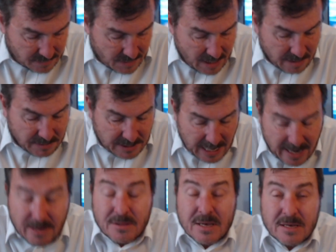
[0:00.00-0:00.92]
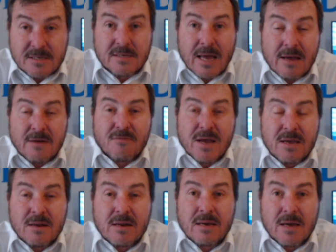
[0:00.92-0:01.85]
I'm telling you, there's a day of
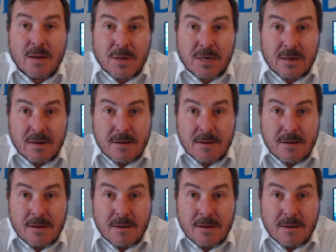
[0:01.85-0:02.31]
reckoning coming.